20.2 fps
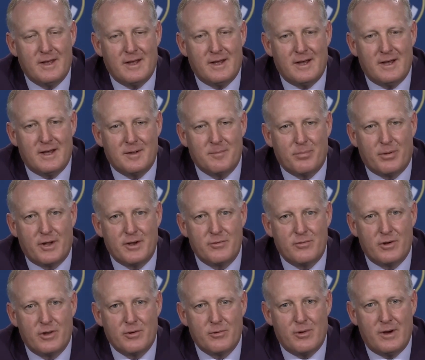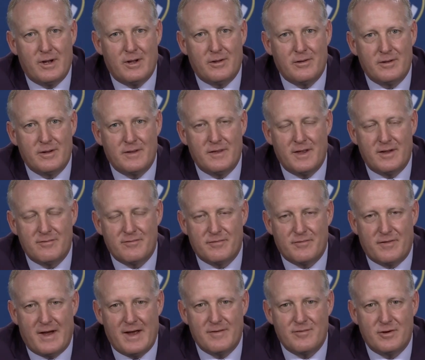and played really well. And then
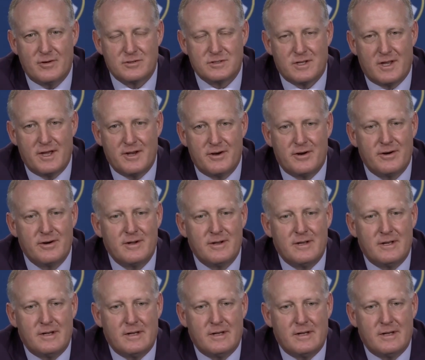5 years later,